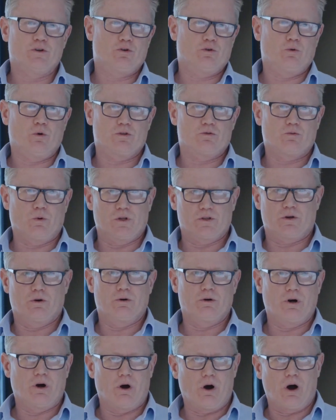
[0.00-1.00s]
towards what's
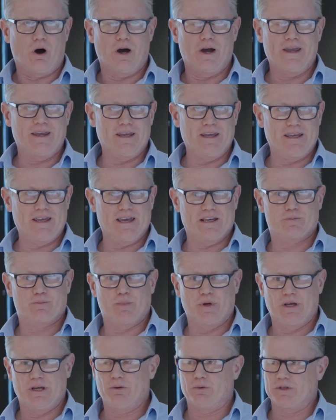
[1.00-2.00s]
called an
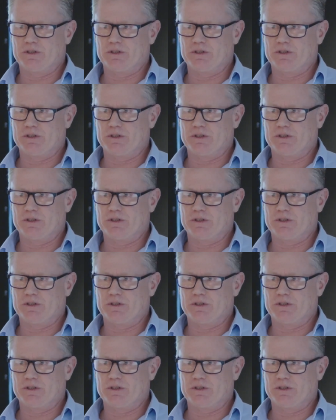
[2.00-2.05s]
IESP,